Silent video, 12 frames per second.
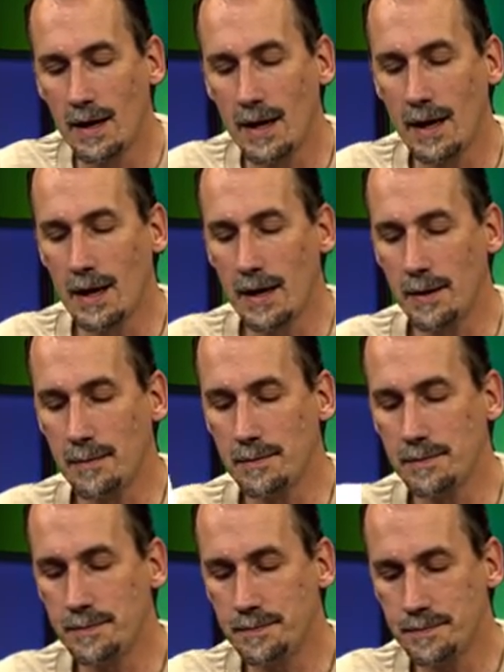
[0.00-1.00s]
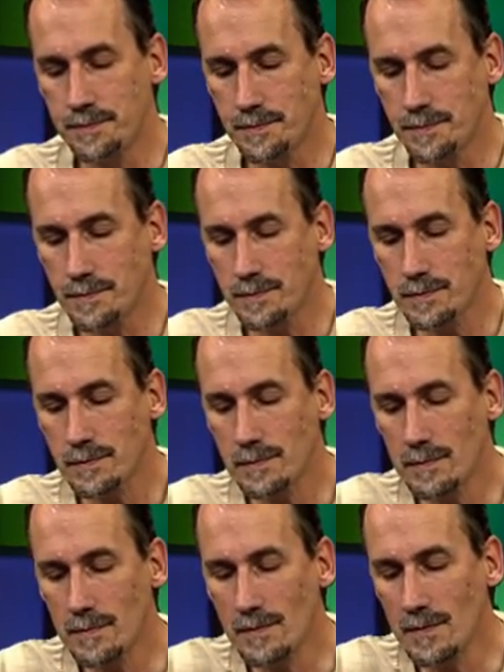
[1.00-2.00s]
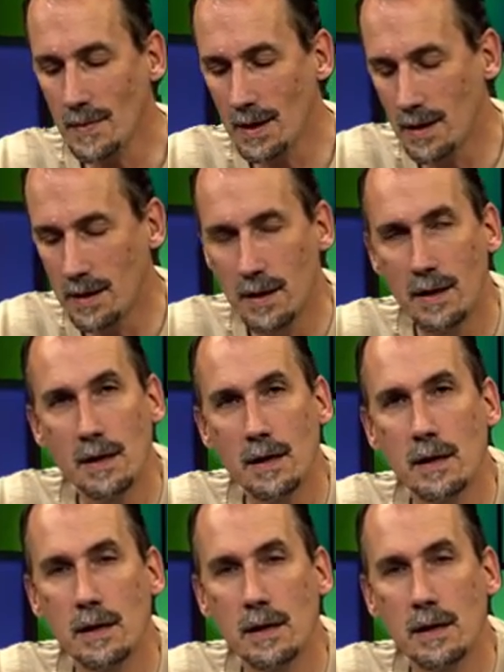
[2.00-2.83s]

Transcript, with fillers: Um, right, so.